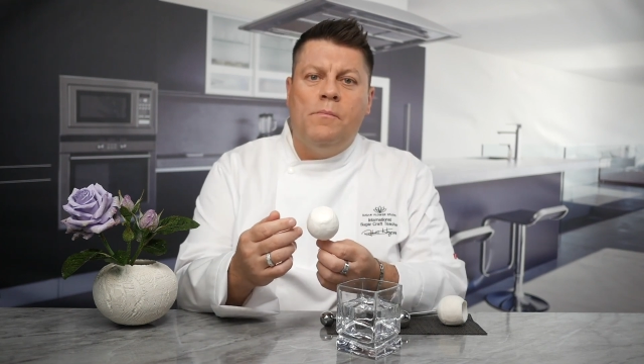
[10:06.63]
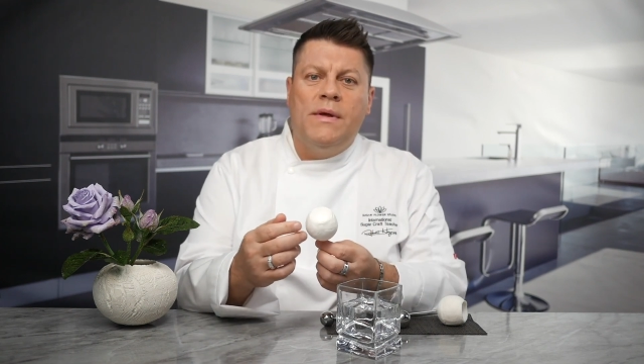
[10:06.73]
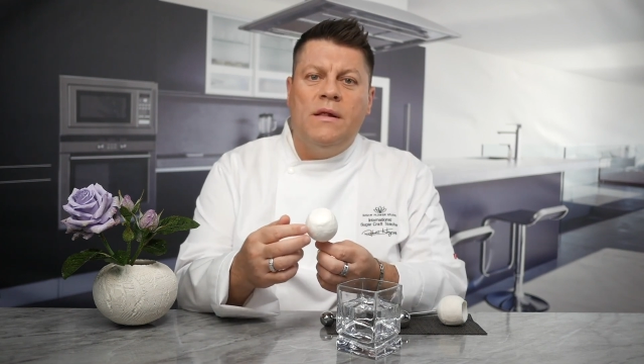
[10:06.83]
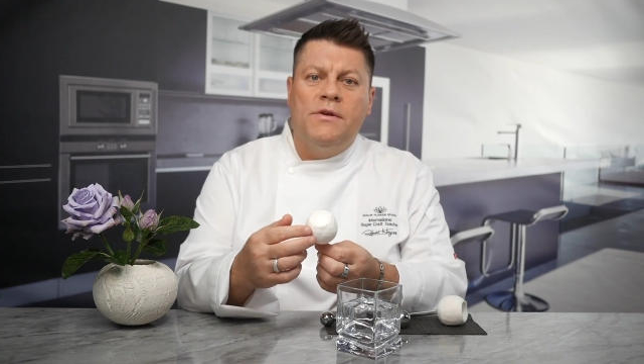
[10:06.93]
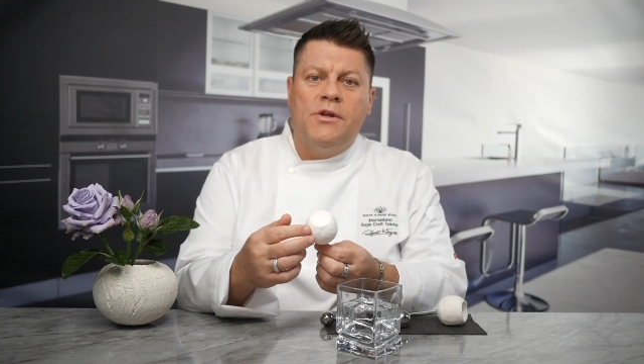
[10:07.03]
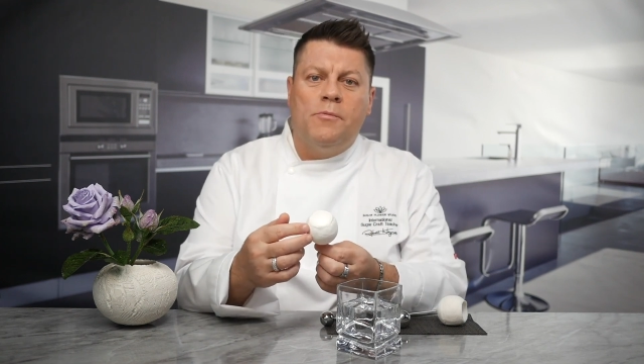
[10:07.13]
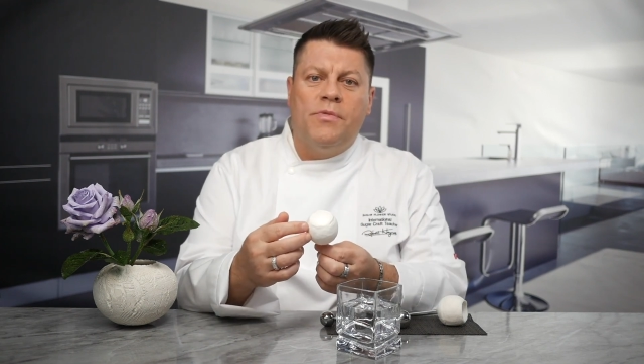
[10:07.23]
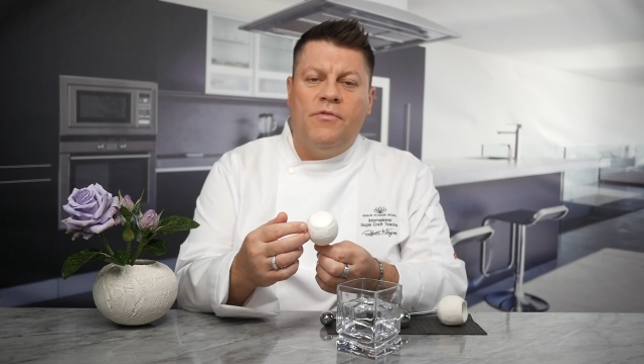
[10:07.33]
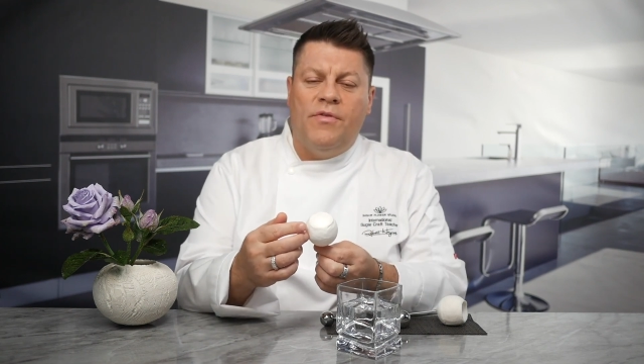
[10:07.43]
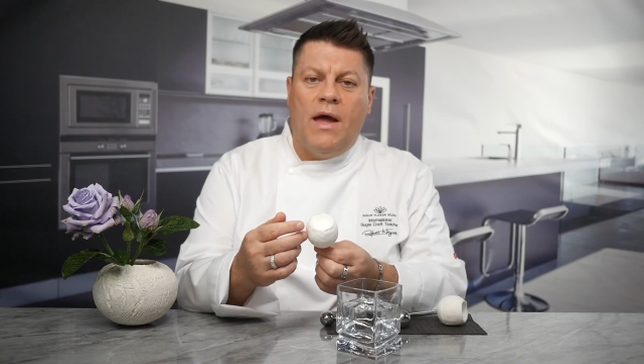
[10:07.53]
build up
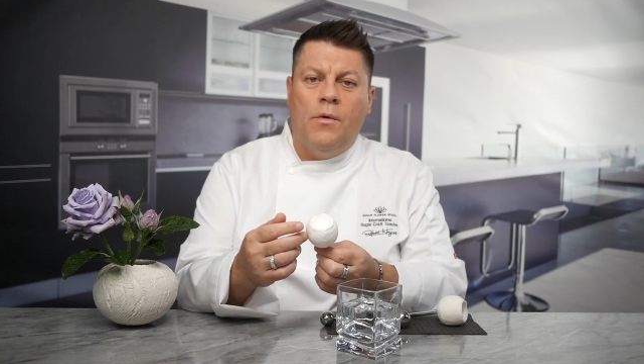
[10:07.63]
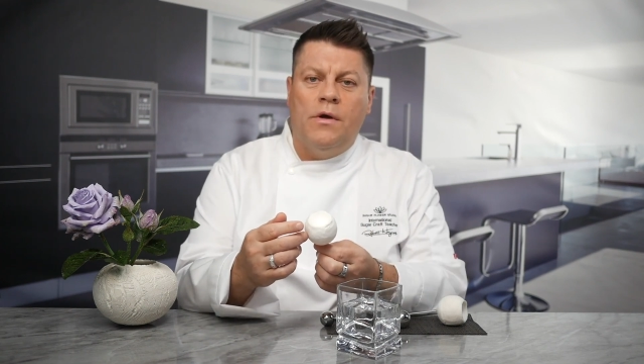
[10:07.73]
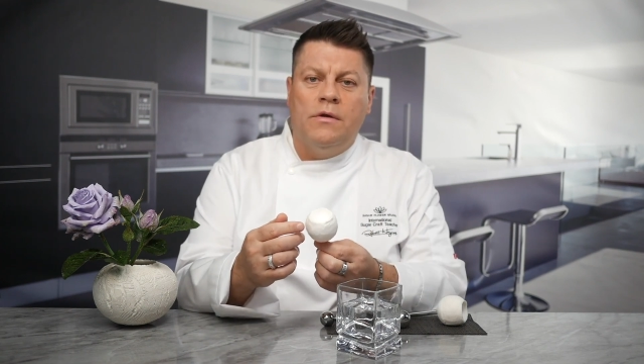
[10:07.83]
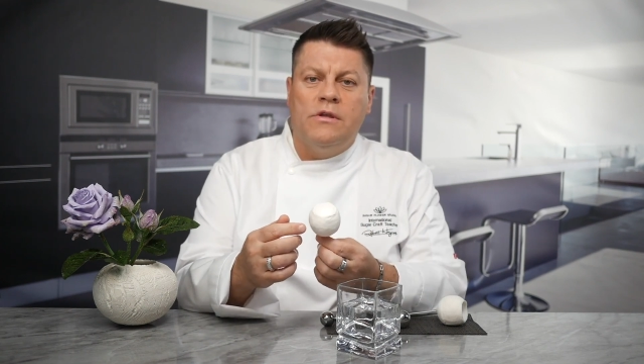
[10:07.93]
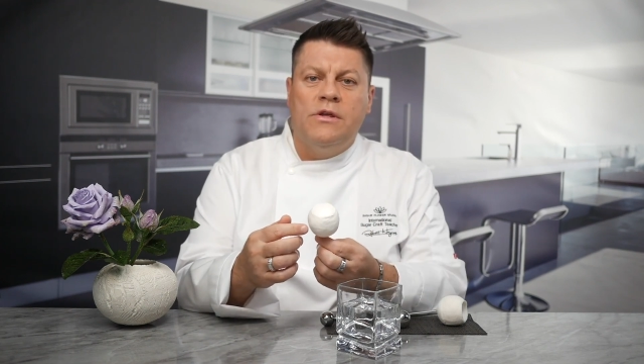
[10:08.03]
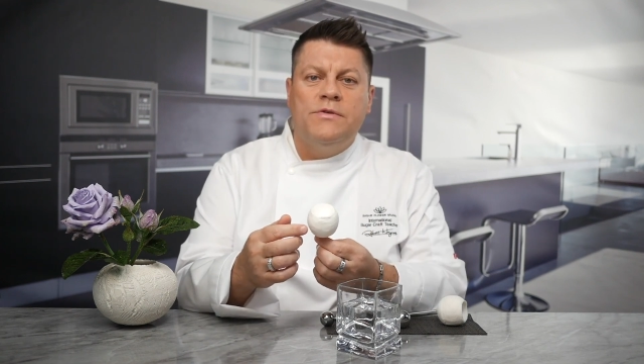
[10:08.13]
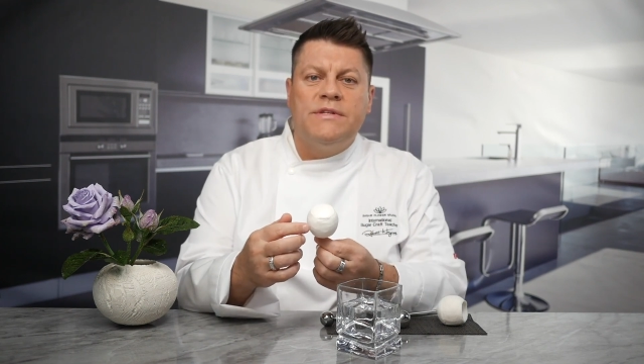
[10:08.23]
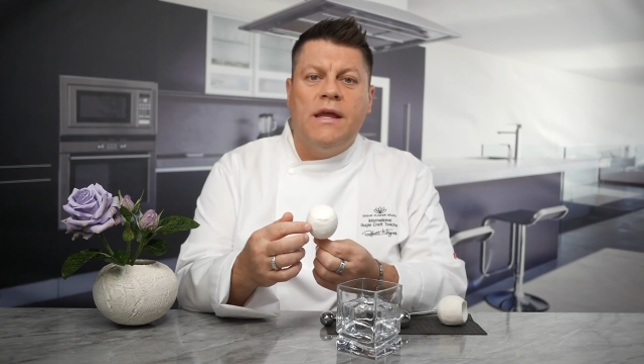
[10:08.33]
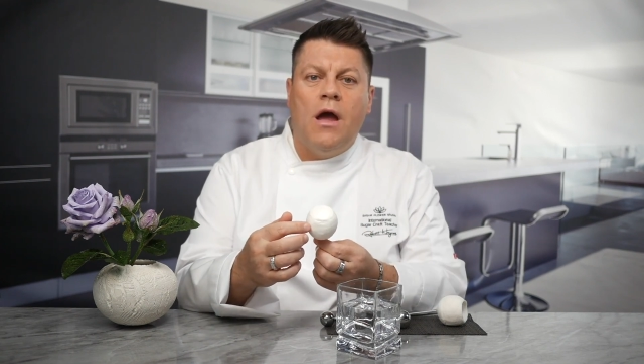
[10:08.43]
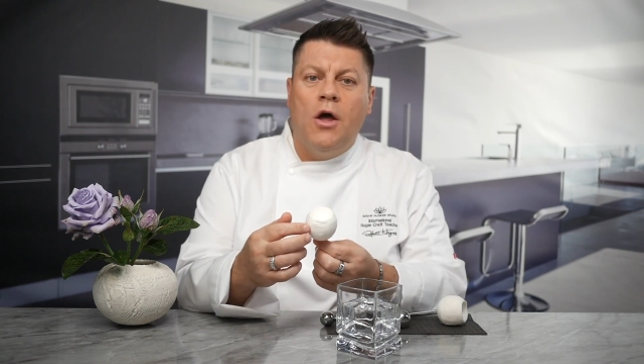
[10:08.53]
the flower
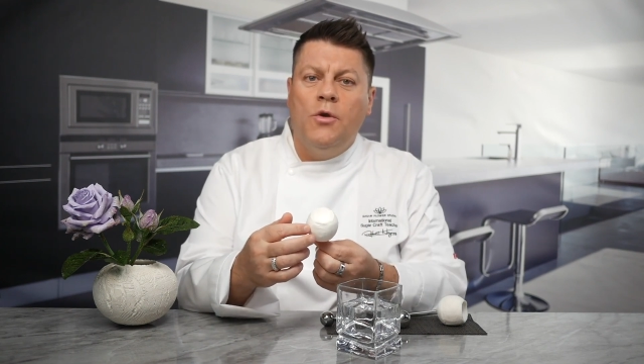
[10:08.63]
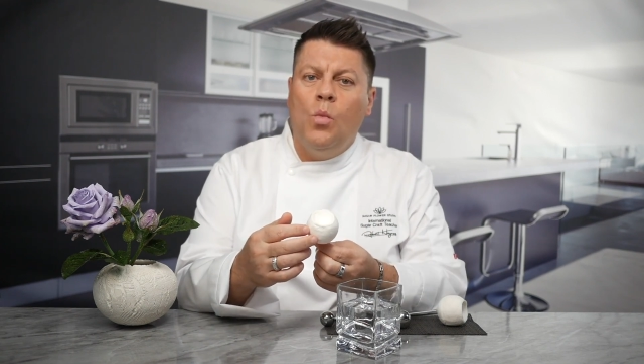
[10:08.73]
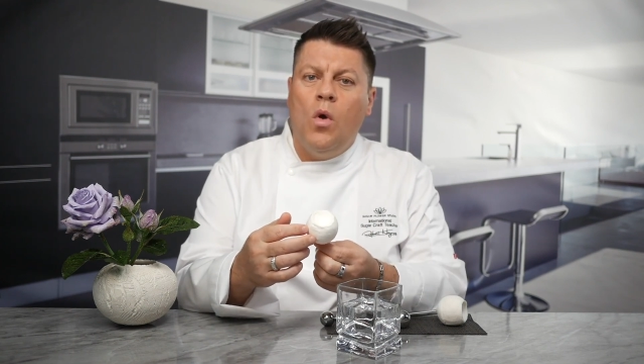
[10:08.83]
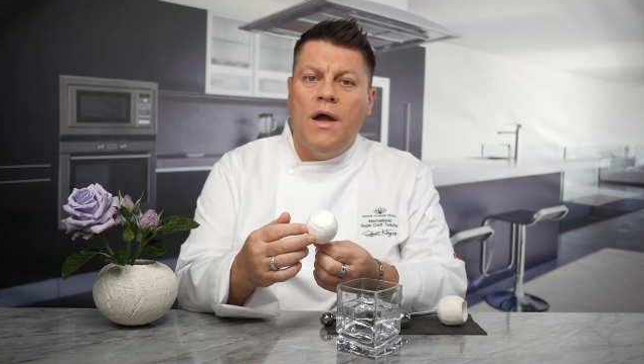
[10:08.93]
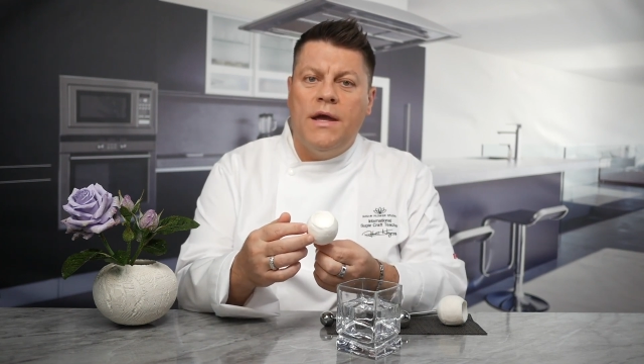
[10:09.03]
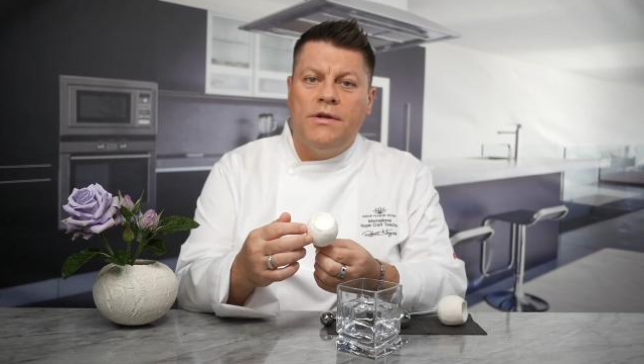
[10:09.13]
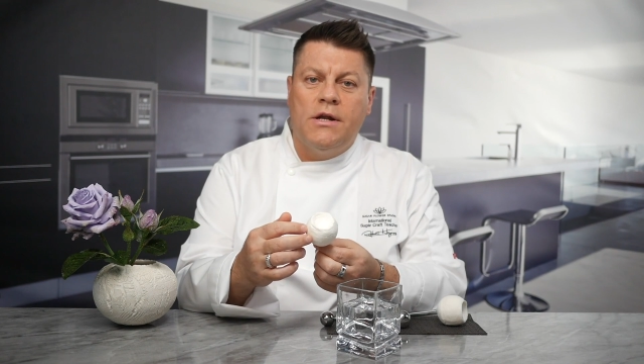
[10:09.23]
using unwired